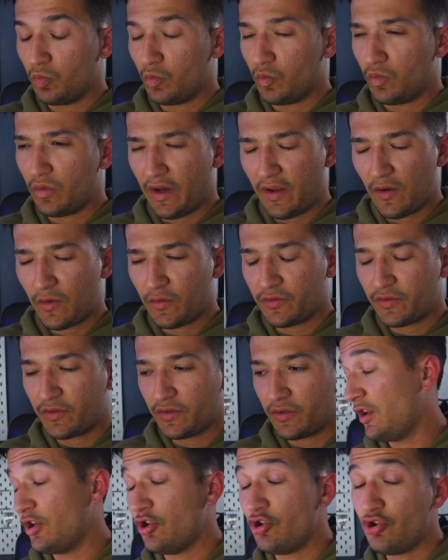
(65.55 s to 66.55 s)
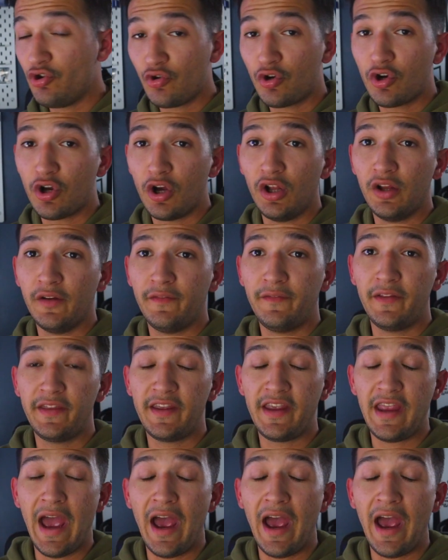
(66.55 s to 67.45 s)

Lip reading: What else? A new color for the